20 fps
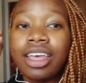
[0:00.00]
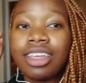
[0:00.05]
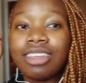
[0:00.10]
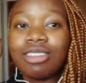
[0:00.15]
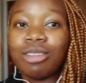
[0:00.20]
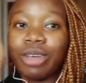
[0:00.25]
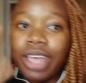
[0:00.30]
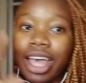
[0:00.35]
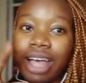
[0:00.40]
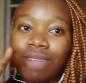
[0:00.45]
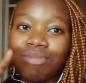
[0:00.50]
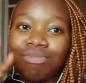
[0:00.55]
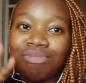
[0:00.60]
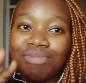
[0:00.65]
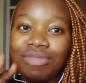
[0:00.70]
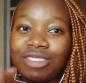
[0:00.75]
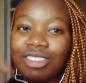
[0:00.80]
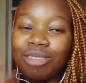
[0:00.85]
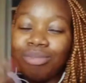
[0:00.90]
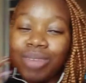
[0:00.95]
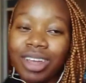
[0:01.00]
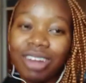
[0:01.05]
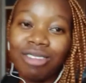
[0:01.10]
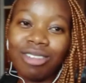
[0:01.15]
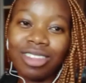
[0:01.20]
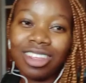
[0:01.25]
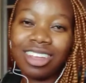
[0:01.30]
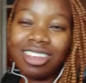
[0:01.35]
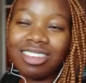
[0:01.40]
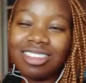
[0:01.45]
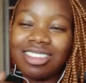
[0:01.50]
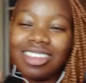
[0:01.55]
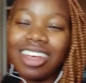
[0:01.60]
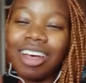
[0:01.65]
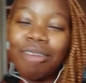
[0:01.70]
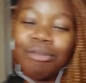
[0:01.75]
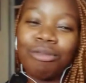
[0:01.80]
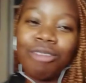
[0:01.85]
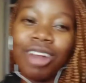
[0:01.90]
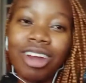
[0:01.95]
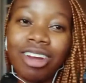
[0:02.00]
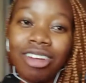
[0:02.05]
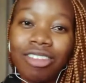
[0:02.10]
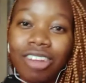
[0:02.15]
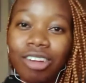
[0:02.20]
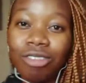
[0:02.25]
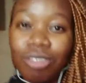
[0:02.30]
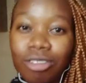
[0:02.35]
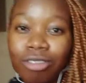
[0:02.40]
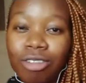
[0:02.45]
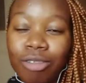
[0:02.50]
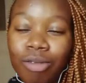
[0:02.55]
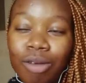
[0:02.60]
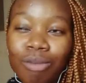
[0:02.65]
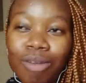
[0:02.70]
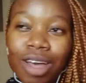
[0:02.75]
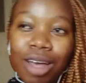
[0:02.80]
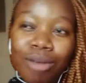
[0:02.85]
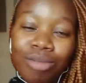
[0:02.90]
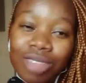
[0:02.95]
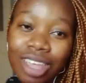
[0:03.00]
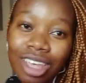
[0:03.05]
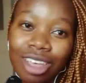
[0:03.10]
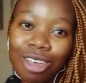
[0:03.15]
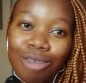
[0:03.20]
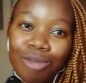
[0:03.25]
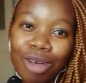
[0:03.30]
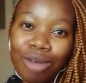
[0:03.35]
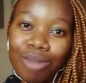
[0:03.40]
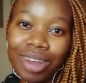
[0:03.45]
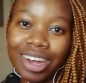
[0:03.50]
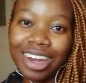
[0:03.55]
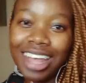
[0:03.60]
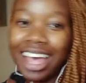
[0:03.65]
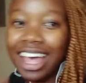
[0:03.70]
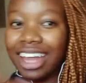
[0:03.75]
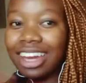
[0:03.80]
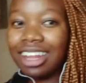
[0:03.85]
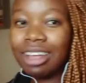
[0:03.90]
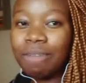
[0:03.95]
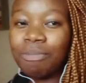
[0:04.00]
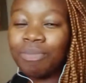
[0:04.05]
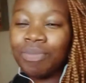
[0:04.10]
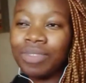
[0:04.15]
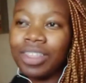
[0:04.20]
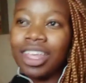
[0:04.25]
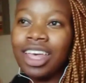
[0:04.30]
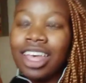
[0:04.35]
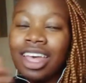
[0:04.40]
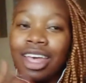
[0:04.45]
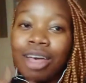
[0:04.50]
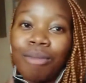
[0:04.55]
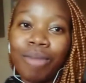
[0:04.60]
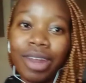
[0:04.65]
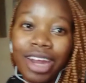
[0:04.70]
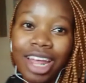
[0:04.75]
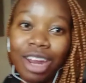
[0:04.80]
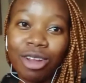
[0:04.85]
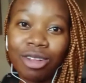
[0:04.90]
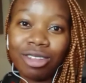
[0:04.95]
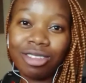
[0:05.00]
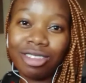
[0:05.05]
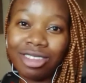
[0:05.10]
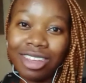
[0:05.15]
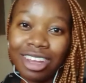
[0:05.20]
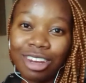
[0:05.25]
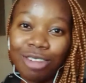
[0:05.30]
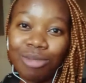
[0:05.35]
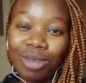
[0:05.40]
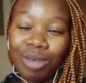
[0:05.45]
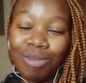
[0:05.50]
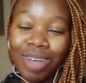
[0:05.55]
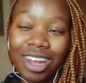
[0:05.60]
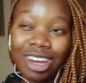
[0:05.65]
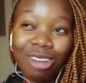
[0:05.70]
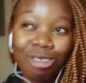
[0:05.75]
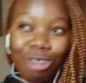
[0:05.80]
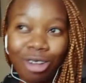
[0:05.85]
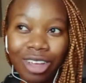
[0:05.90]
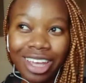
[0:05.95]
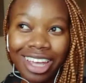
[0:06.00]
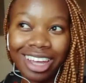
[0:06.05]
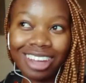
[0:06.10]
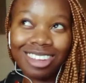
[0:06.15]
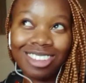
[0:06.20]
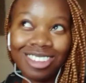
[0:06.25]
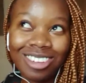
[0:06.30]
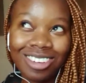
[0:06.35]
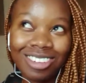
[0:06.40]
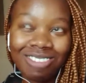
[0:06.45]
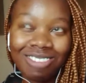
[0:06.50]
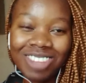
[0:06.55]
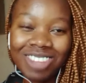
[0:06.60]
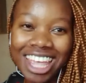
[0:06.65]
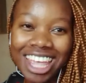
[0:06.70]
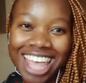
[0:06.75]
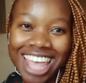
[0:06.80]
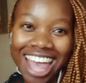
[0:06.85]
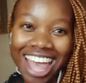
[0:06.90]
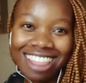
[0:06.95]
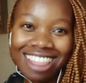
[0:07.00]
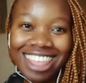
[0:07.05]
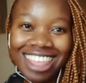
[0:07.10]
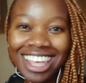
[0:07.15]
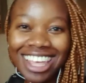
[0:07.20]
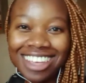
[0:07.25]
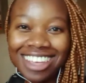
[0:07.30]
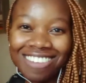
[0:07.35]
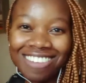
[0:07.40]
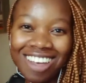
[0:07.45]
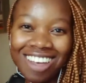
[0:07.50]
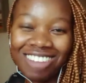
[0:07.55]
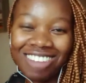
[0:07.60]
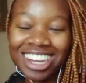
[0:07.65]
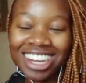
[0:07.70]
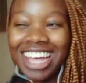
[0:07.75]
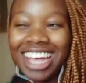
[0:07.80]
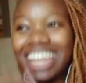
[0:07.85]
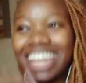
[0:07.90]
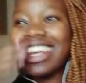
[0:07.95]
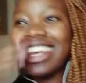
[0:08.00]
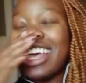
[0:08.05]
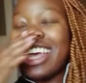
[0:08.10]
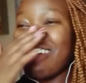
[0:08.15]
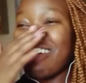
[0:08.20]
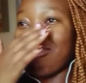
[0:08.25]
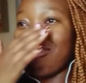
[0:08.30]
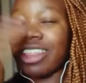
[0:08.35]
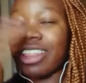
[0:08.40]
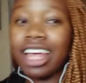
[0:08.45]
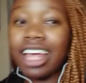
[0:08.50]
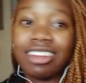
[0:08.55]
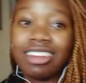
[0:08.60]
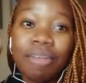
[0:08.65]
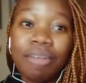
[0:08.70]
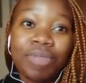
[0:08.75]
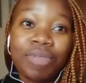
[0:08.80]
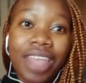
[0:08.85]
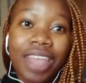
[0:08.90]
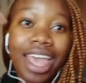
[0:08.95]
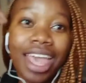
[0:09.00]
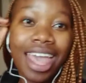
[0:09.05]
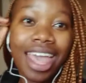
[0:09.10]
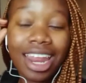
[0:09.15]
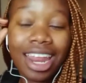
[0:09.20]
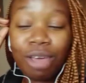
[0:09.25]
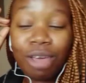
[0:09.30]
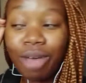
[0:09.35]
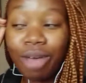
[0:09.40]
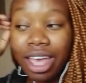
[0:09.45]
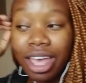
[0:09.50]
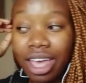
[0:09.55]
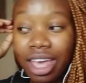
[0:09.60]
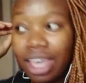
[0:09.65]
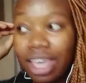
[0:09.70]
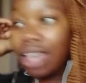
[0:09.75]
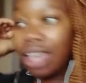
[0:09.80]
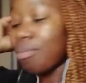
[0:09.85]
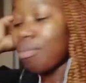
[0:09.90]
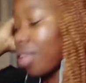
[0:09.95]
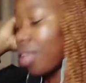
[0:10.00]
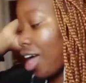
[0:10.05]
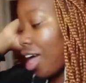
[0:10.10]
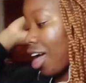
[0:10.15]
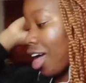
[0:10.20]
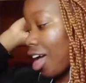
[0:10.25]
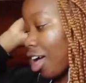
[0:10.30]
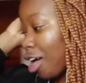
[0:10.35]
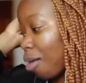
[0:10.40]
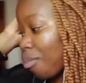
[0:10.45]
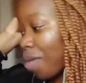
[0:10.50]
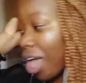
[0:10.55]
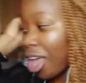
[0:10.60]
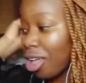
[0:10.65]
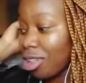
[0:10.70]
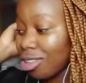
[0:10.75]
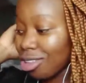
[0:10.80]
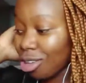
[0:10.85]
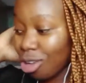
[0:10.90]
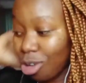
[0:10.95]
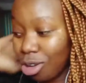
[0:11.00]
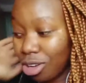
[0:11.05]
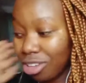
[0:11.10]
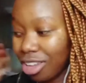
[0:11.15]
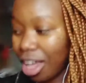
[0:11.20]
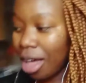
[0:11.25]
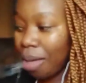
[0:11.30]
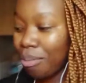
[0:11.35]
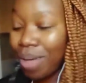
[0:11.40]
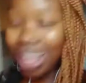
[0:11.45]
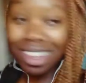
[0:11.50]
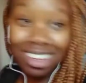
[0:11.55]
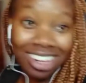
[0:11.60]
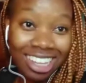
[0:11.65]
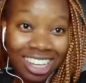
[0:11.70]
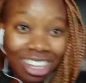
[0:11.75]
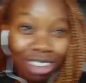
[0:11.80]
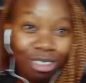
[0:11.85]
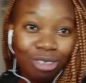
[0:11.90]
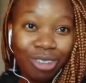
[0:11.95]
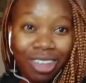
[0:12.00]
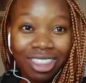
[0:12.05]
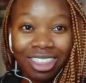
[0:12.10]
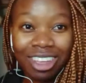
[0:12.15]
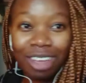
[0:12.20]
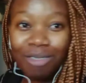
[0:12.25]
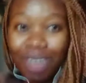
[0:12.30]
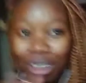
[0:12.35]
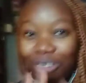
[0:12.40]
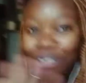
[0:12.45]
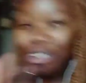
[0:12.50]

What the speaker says: So yeah, she paid for those. So I'm very grateful for my mom. Thank you, mom and dad. My dad also sent me money for cake. So yeah, thank you, mom and dad, for that. Anyway, I also got a birthday gift, by the way. My